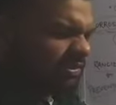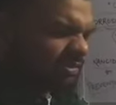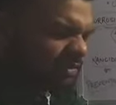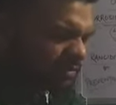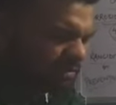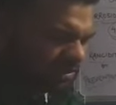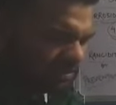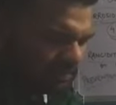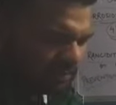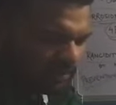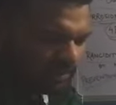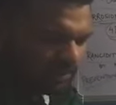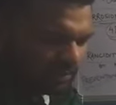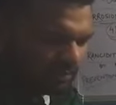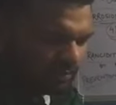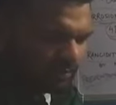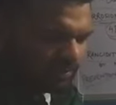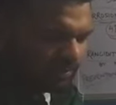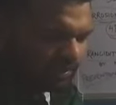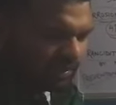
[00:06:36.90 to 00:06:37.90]
does not
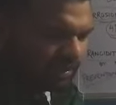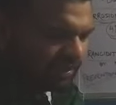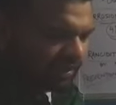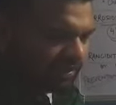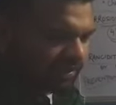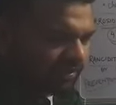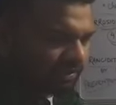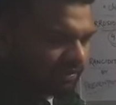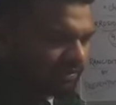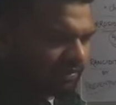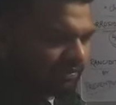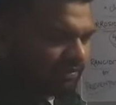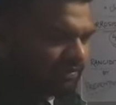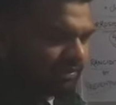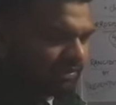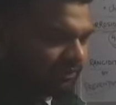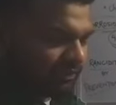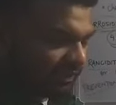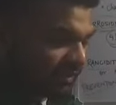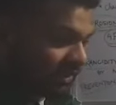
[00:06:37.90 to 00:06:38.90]
smell good, right?
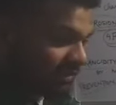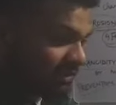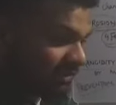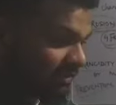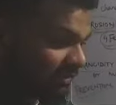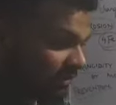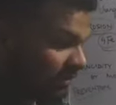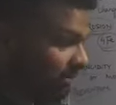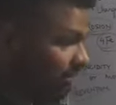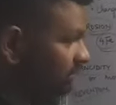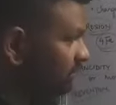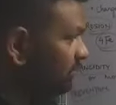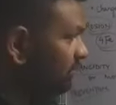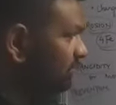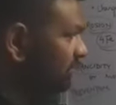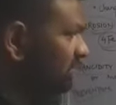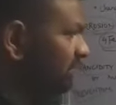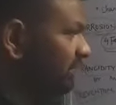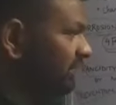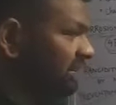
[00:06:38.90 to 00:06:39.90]
If it is
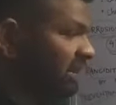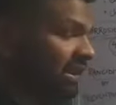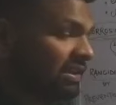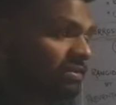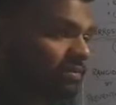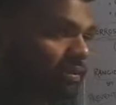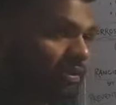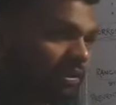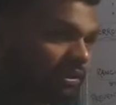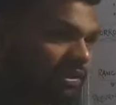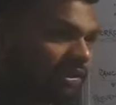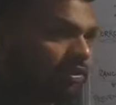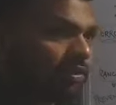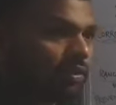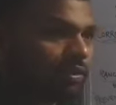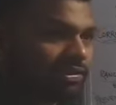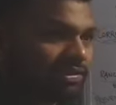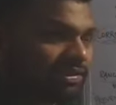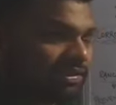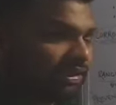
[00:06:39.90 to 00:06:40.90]
if it has
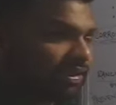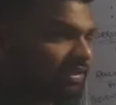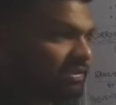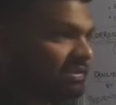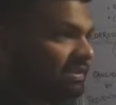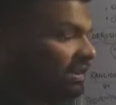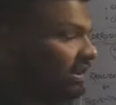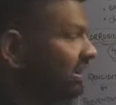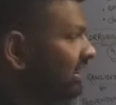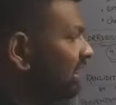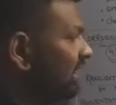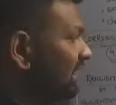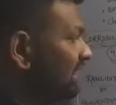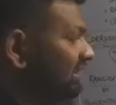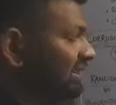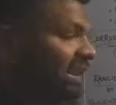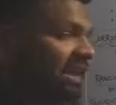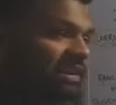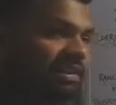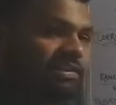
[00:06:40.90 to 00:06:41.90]
already oxidized,
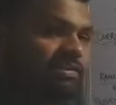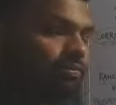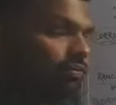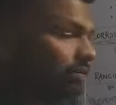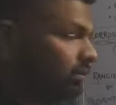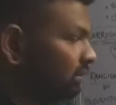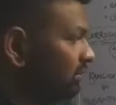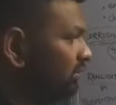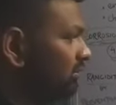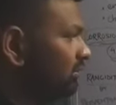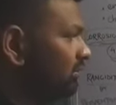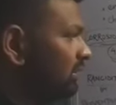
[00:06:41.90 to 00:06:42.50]
and that is